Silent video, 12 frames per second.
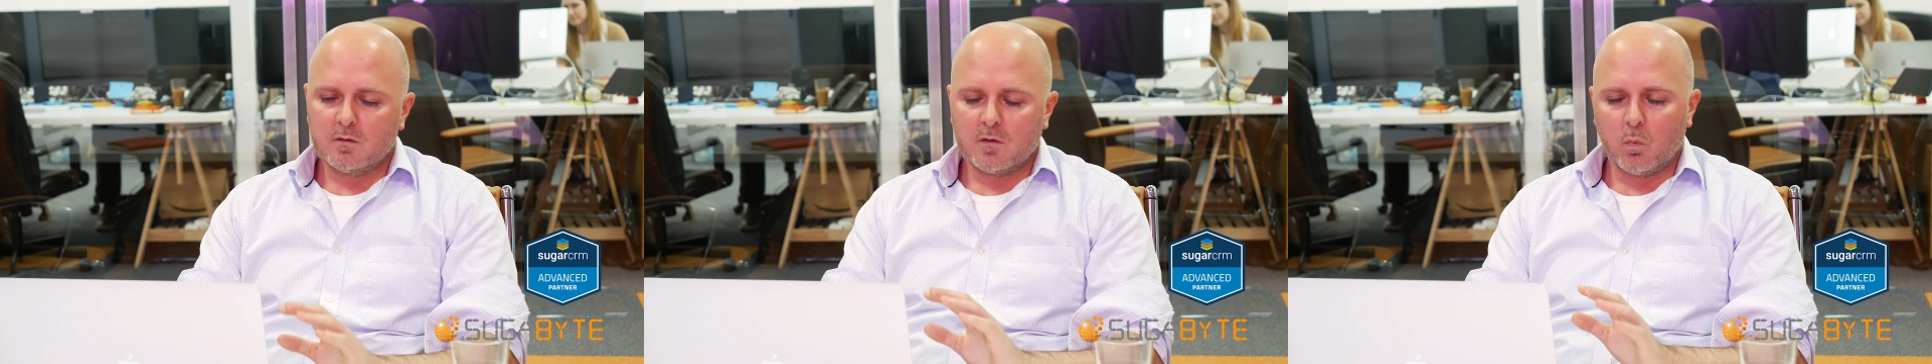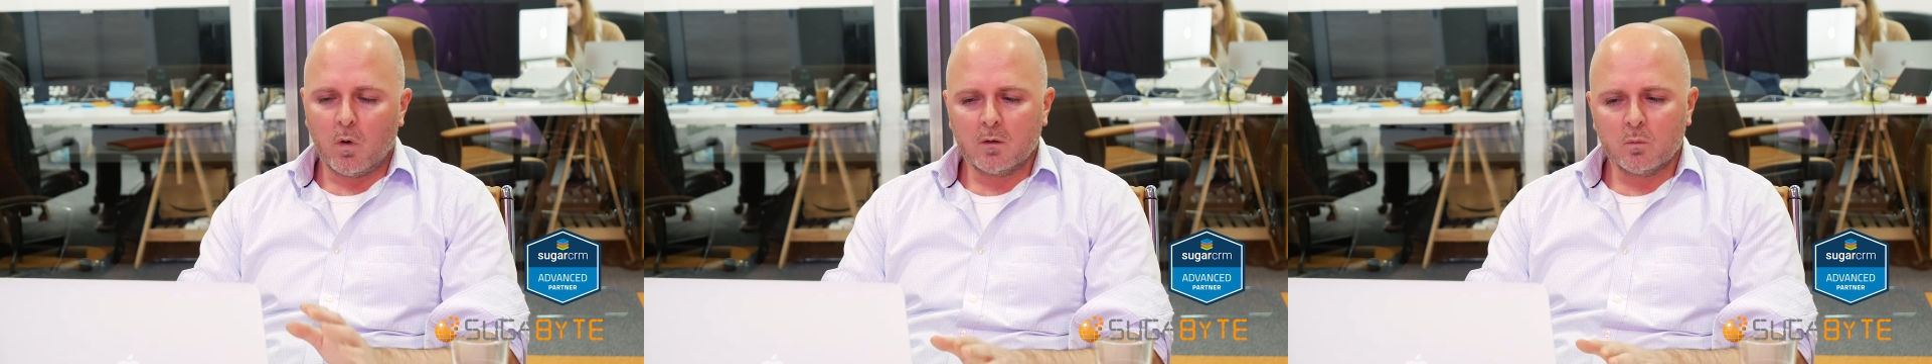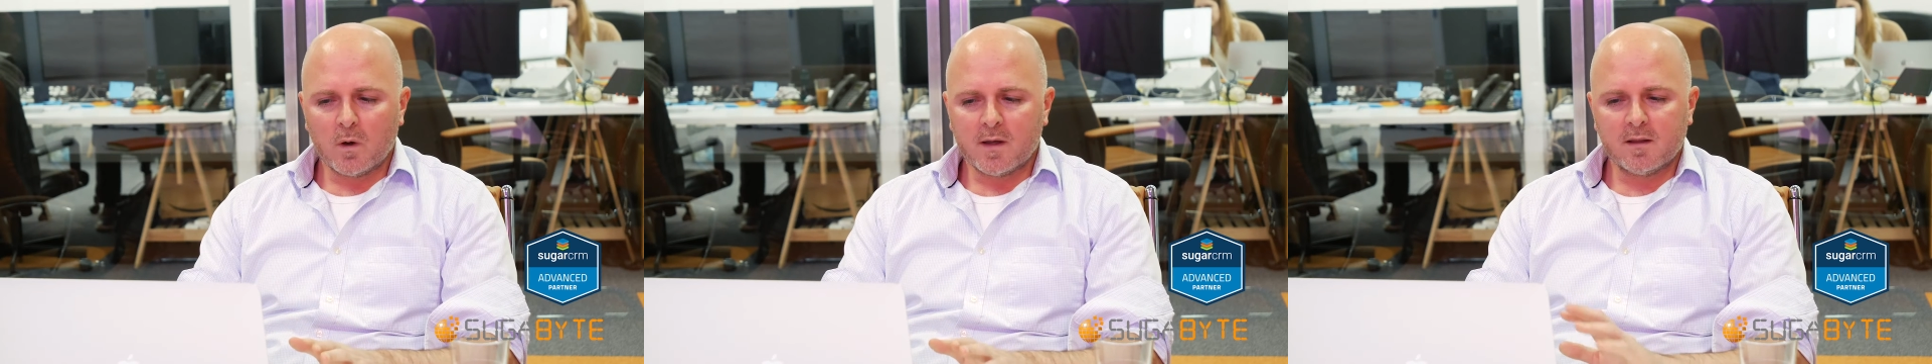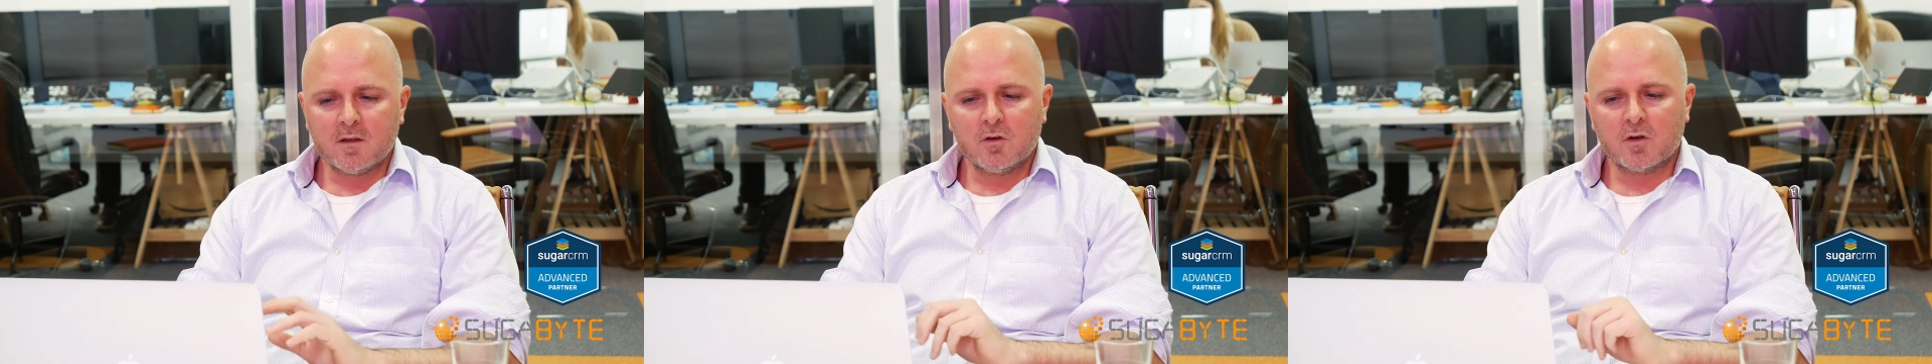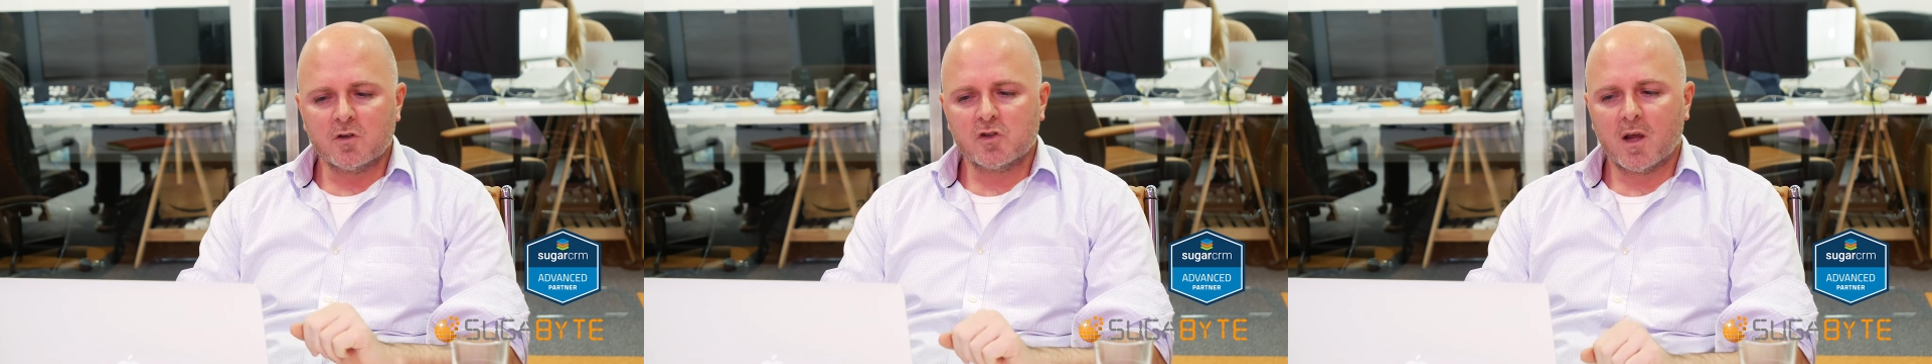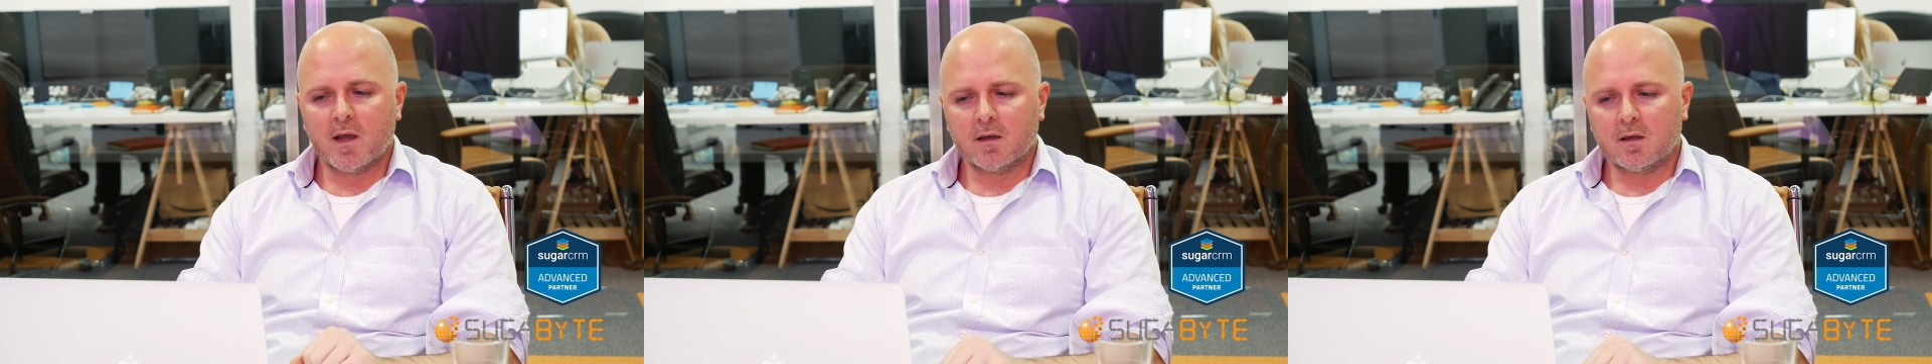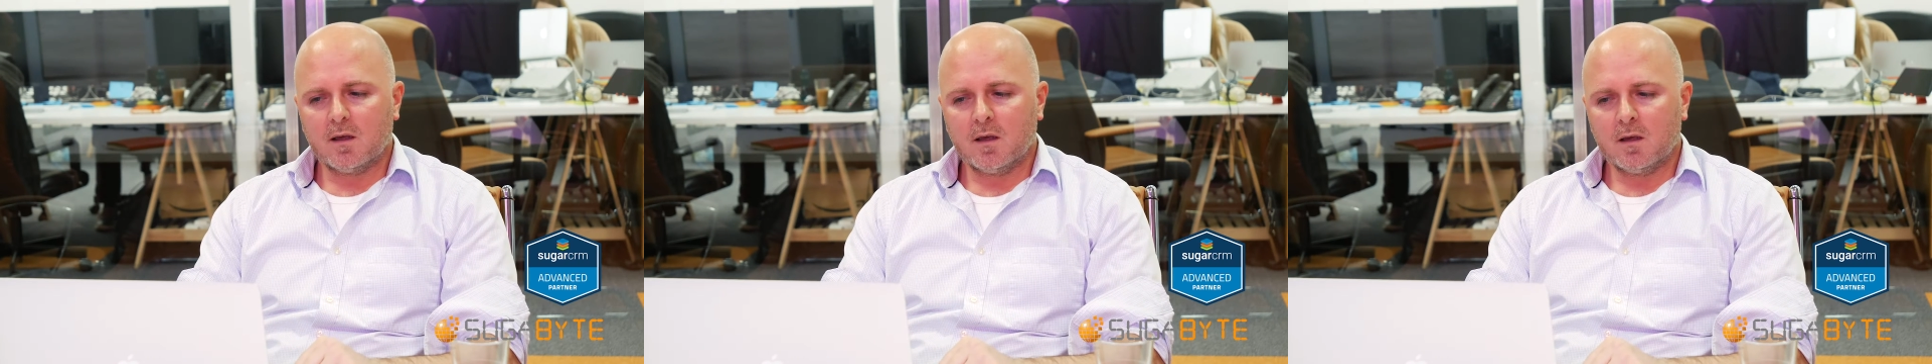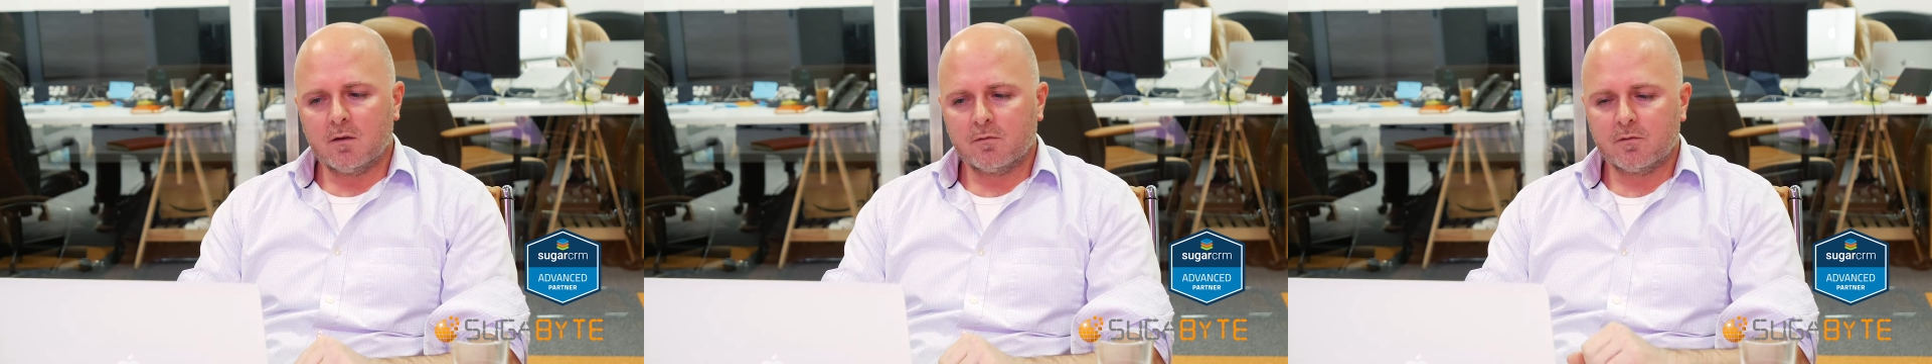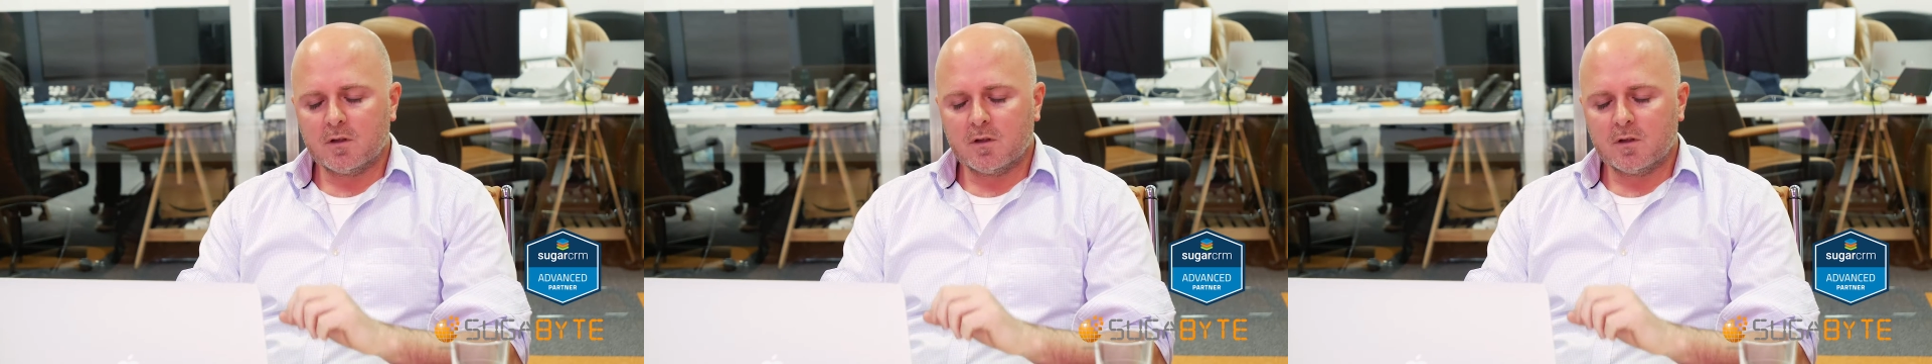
The one way that you can check if